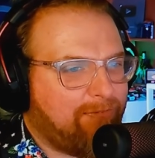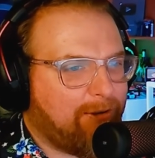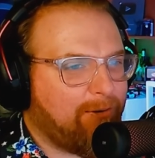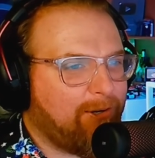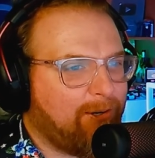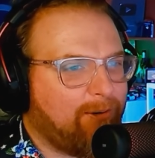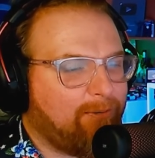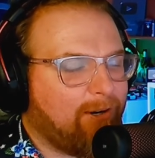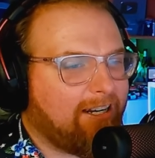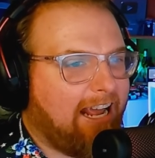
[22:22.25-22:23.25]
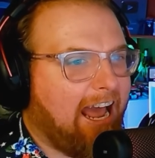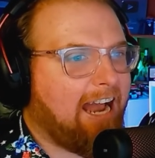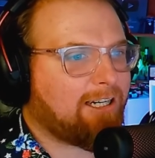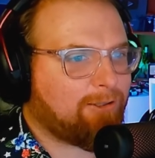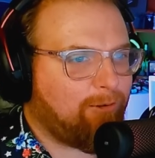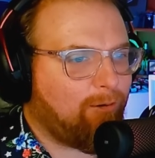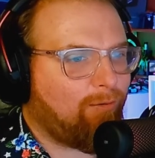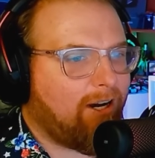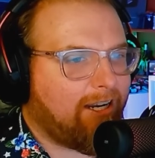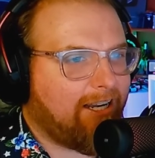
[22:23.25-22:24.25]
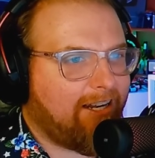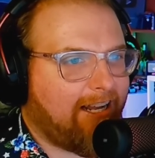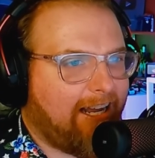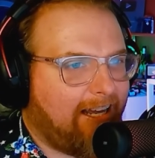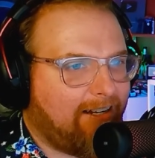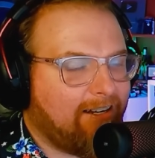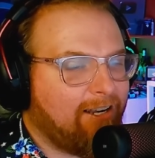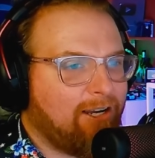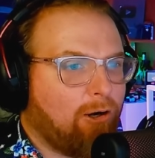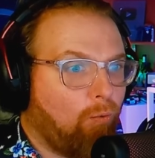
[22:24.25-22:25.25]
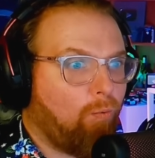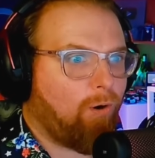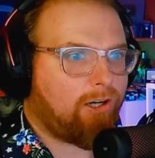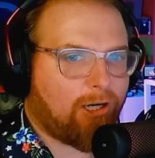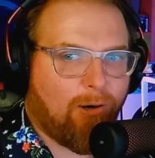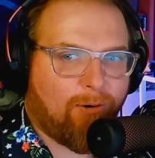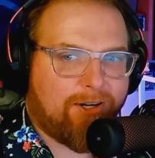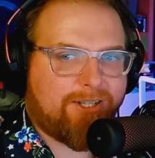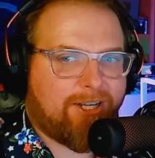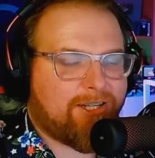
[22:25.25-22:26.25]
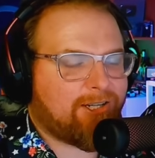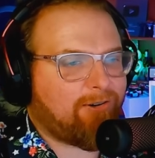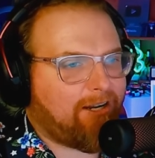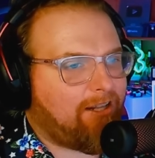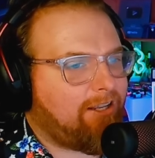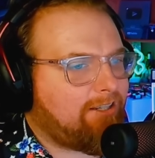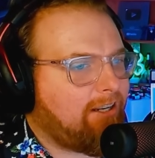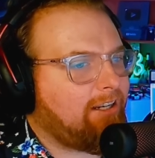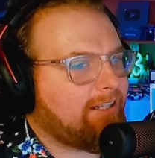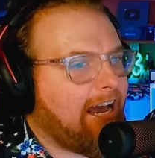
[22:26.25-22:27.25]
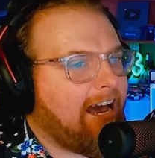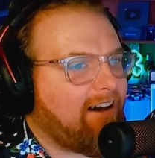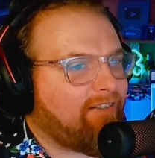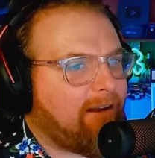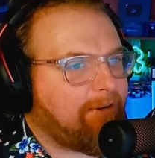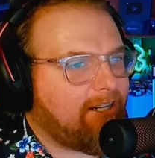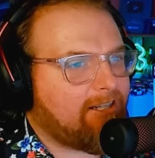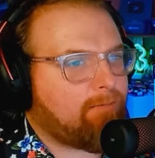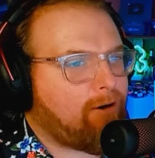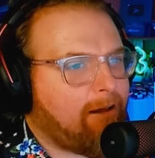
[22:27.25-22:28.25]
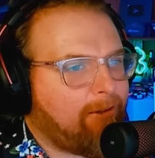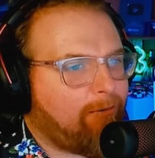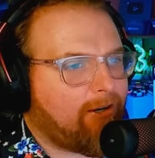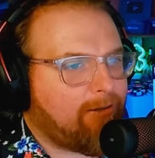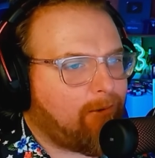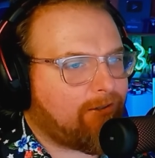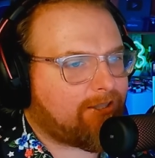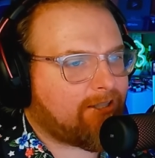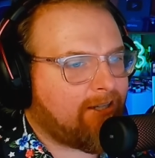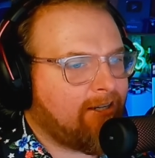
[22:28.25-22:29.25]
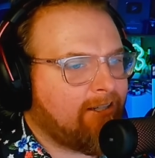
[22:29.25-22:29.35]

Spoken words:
who knew what actual rugged and workhorse history these things have? I mean, this is probably one of the most